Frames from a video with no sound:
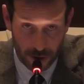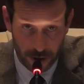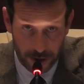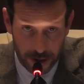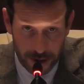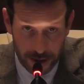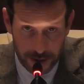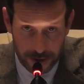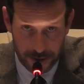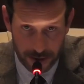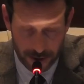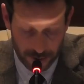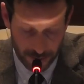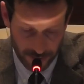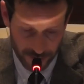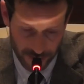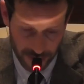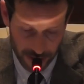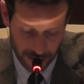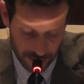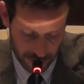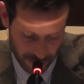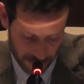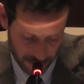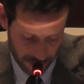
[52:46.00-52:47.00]
the connecting
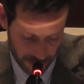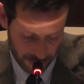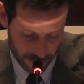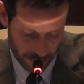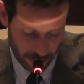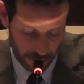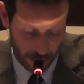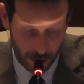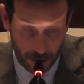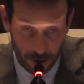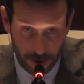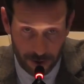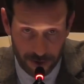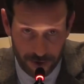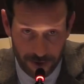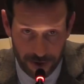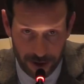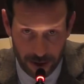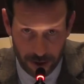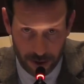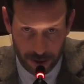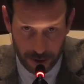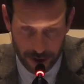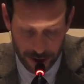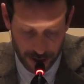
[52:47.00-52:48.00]
factor of
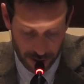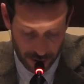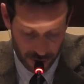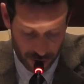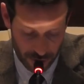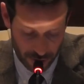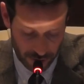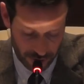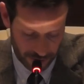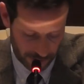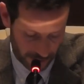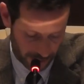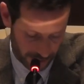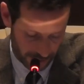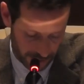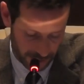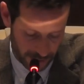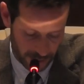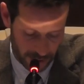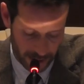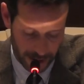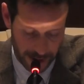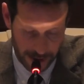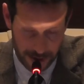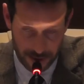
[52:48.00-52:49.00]
their location.
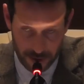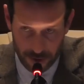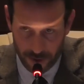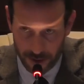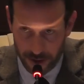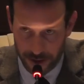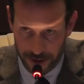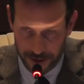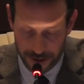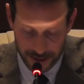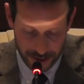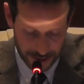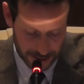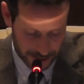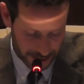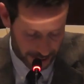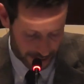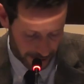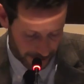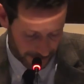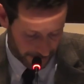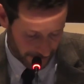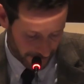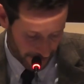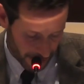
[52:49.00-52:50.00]
It's a lex rei
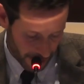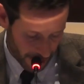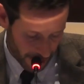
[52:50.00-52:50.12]
cite.